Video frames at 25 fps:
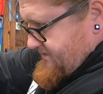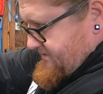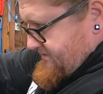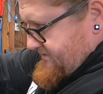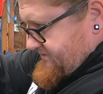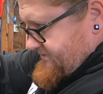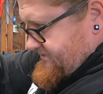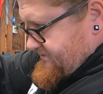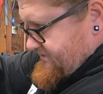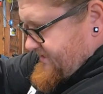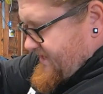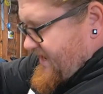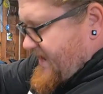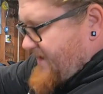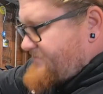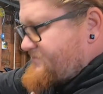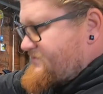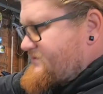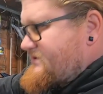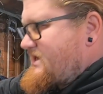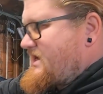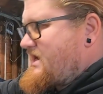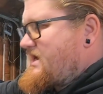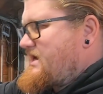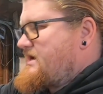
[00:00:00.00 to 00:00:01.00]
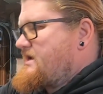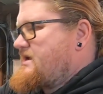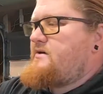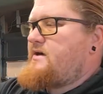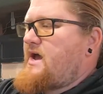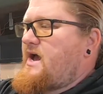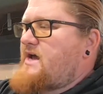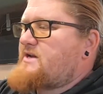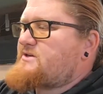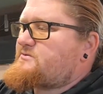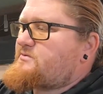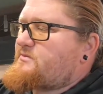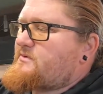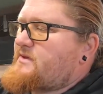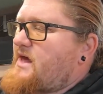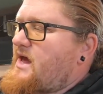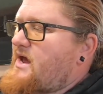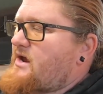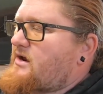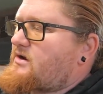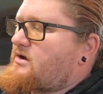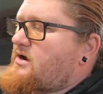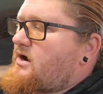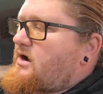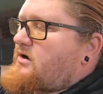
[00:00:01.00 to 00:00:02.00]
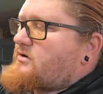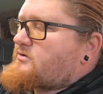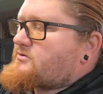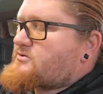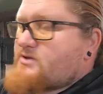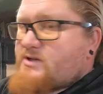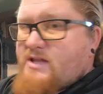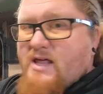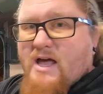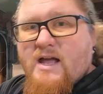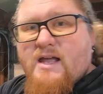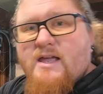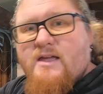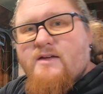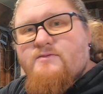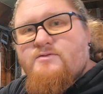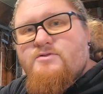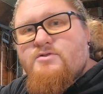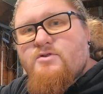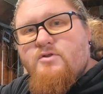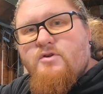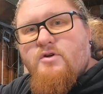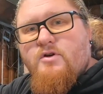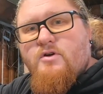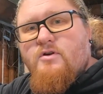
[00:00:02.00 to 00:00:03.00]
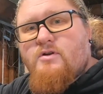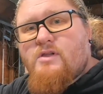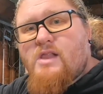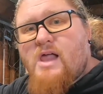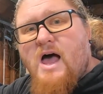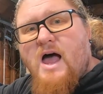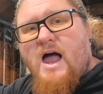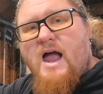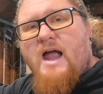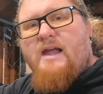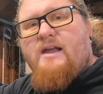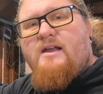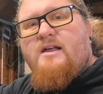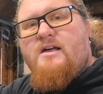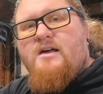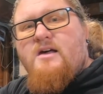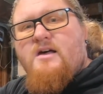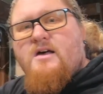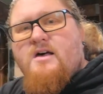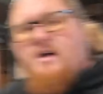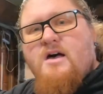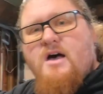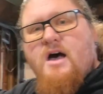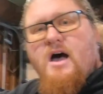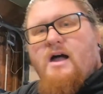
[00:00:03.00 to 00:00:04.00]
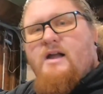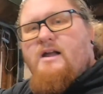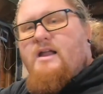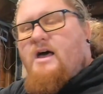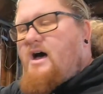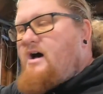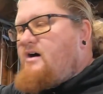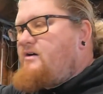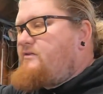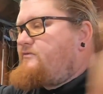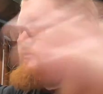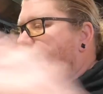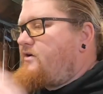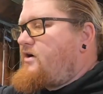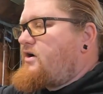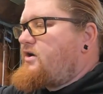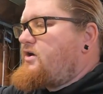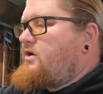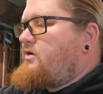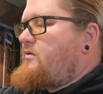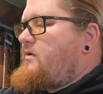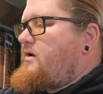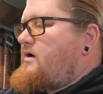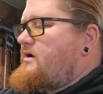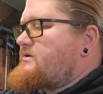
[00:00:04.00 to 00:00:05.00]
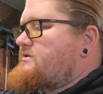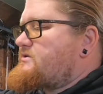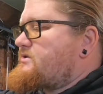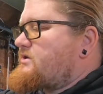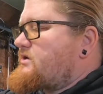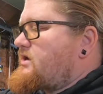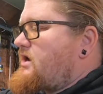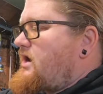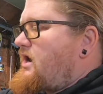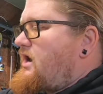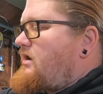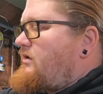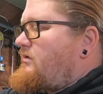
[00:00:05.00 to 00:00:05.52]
Snaps in. That's where that goes. So that gives you your line and how far you want it to go.